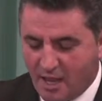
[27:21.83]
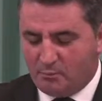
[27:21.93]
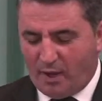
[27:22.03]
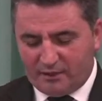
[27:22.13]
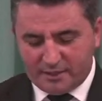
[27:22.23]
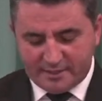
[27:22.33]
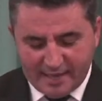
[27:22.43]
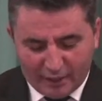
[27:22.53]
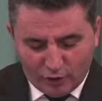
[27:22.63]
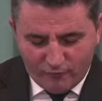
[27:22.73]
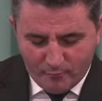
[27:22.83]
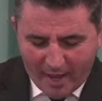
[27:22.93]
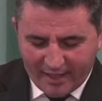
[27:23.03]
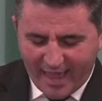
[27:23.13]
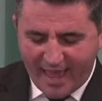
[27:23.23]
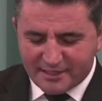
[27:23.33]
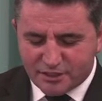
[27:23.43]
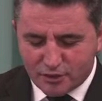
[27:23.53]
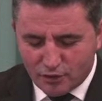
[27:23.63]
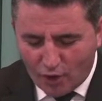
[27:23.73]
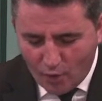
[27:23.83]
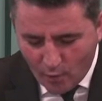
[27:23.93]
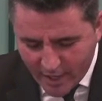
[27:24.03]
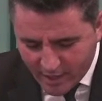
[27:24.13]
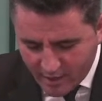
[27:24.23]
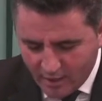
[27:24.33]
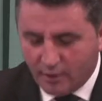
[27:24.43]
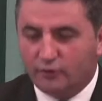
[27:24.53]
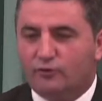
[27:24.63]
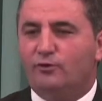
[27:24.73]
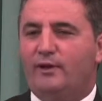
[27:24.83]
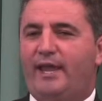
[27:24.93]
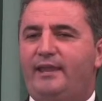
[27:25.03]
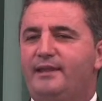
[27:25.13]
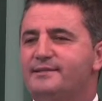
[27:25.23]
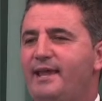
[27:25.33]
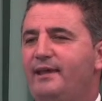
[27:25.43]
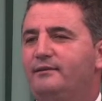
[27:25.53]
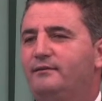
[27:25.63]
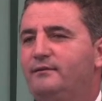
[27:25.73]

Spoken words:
but the Son of Man has nowhere to lay his head.